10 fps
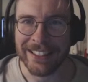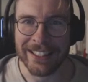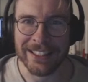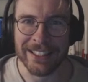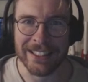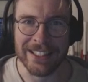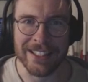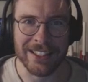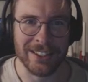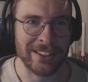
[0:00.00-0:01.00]
And then I
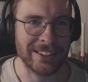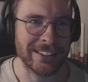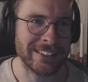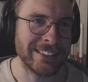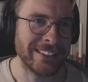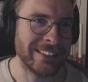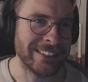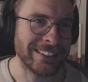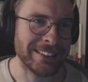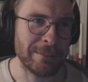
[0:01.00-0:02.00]
saw
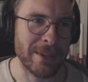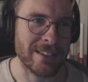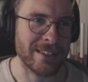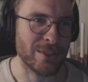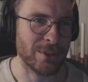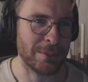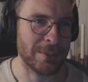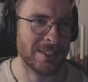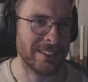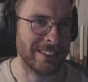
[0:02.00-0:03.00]
the message from
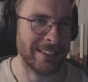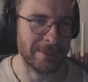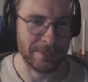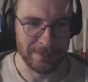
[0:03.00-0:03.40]
Mister Kim.